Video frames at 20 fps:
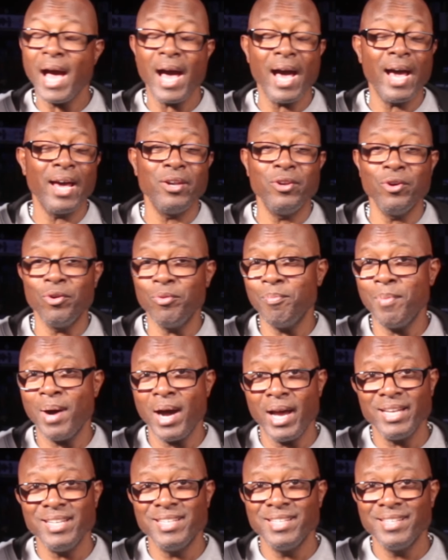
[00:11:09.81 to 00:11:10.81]
I don't
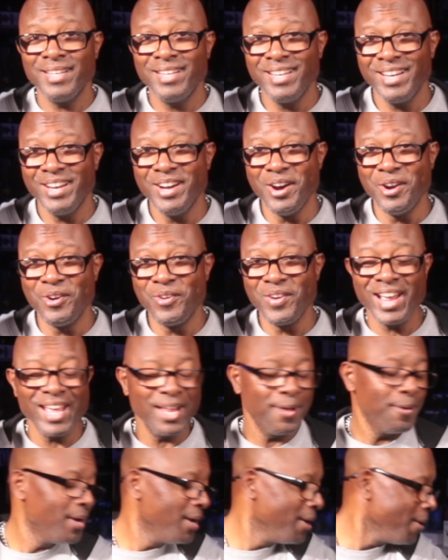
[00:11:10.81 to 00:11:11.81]
mind. All right.
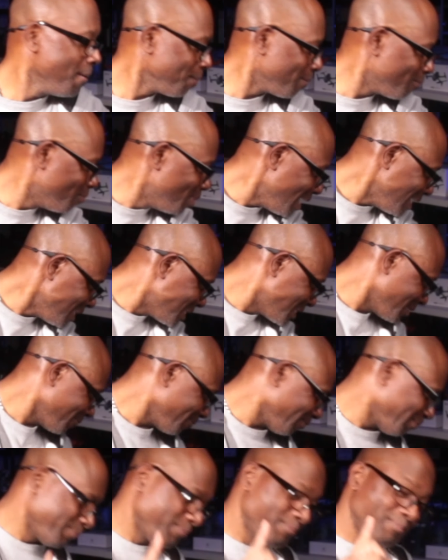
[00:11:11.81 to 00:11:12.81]
But
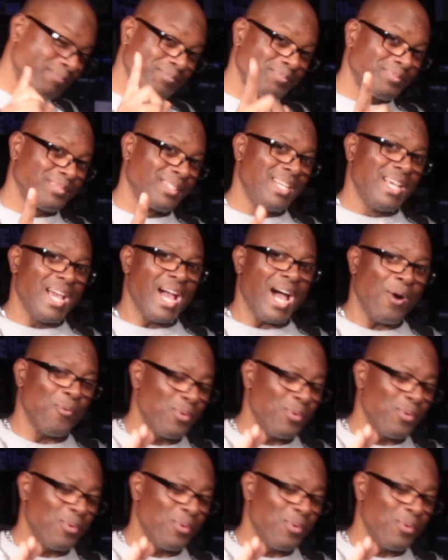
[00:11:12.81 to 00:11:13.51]
I